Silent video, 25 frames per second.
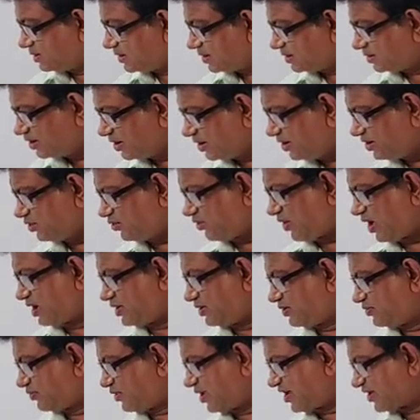The third
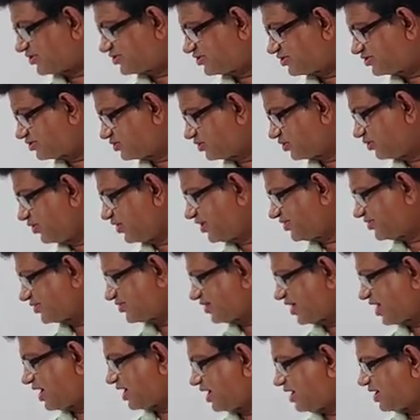one was
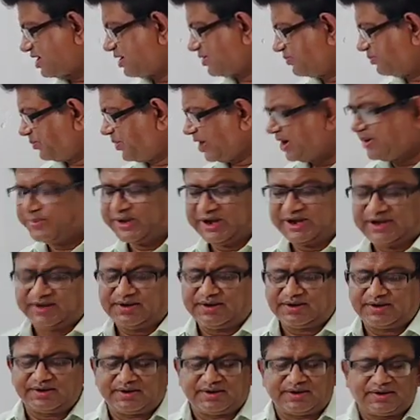Louisa
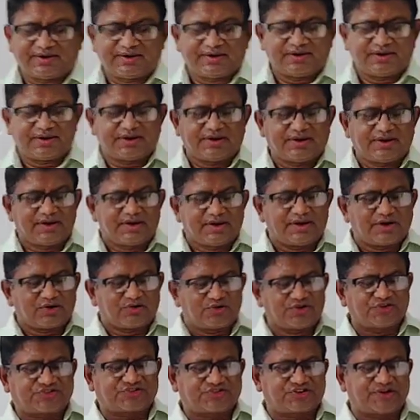Mabin.
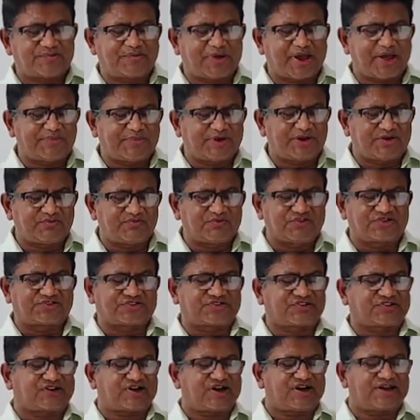Louisa Mabin
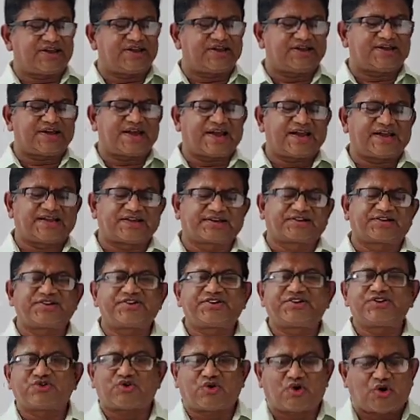was a cunning and
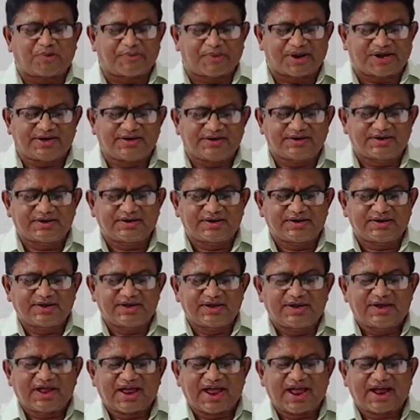greedy woman,
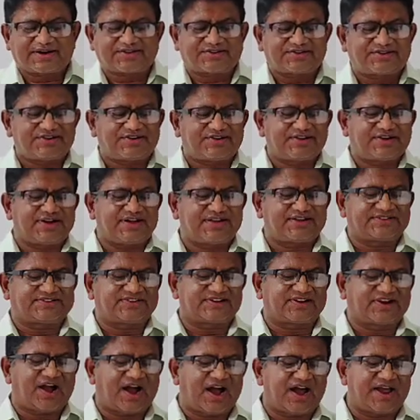acted as
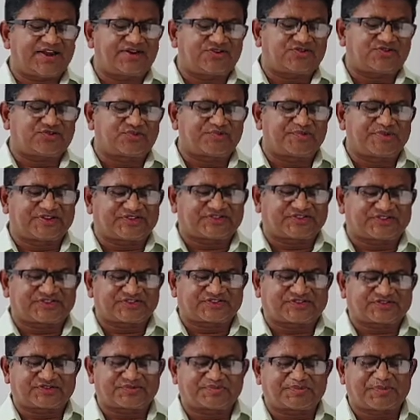a guide to
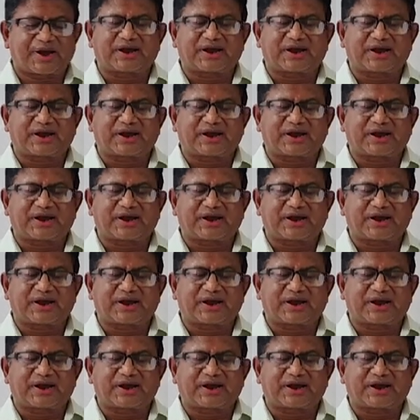Mrs.